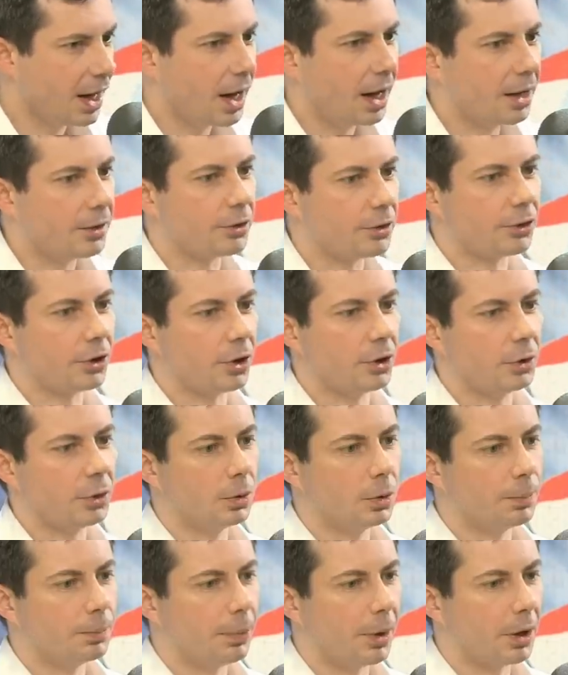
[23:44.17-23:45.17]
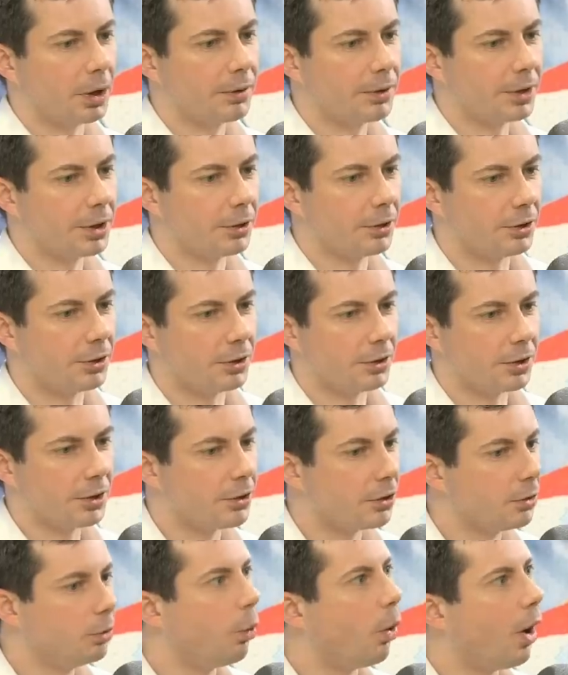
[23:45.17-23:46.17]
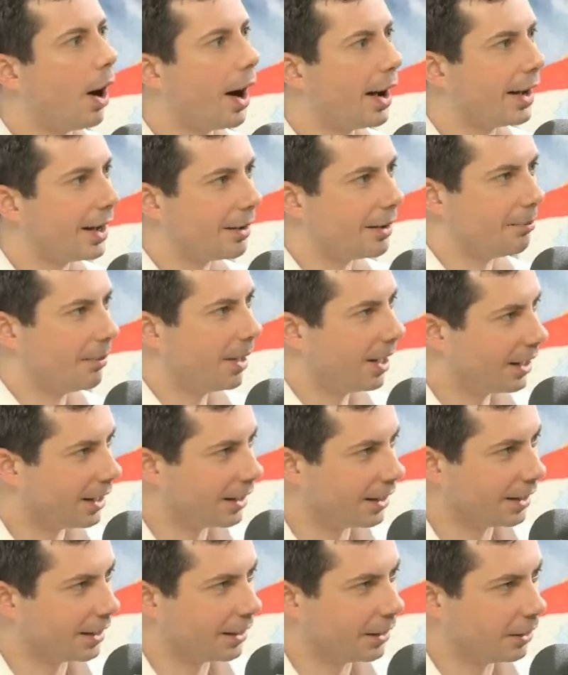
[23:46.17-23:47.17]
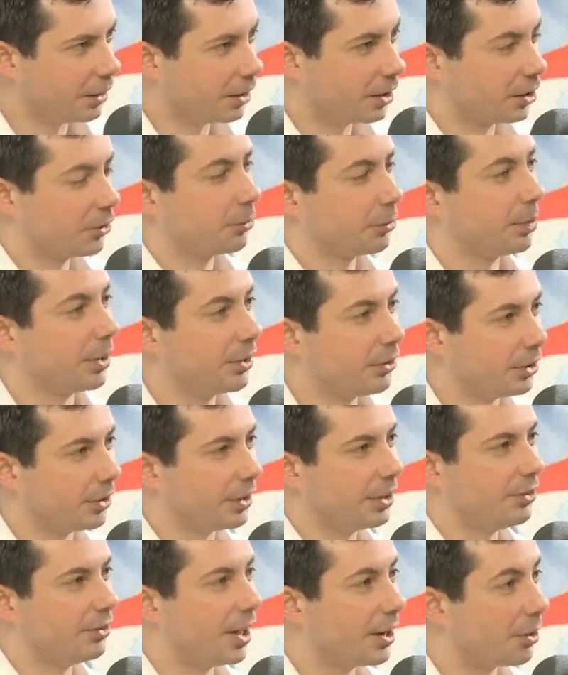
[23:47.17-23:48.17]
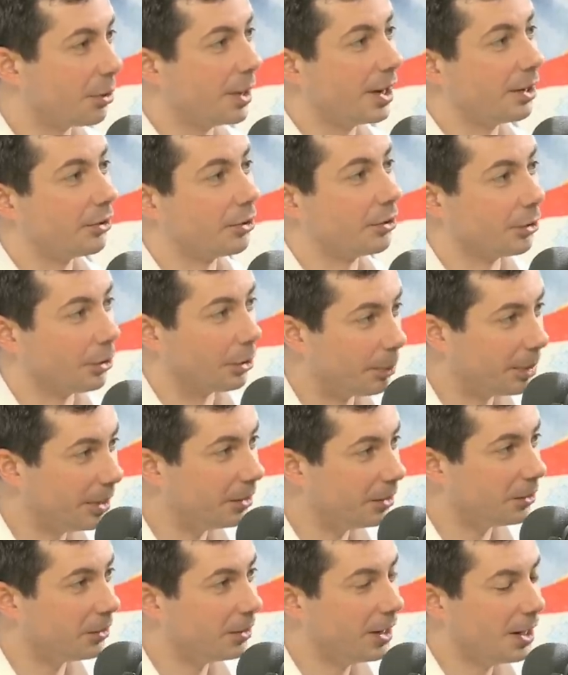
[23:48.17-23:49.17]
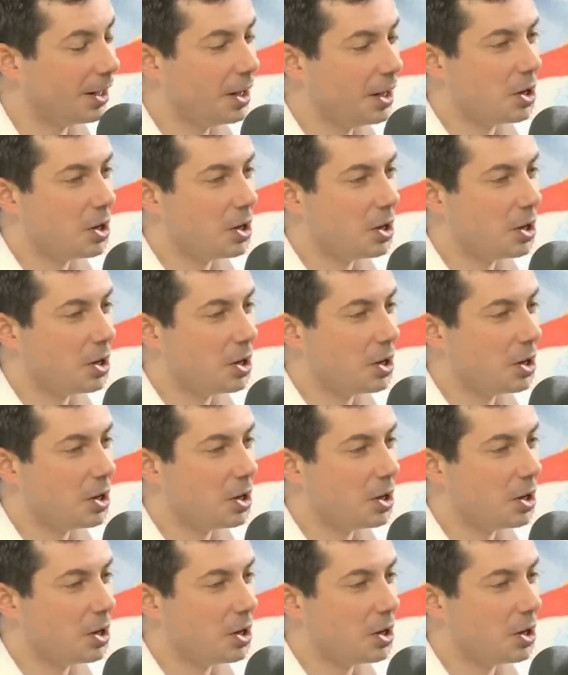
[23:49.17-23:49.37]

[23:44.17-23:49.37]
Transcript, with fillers: And so part of it is this is why I'm making an explicitly generational appeal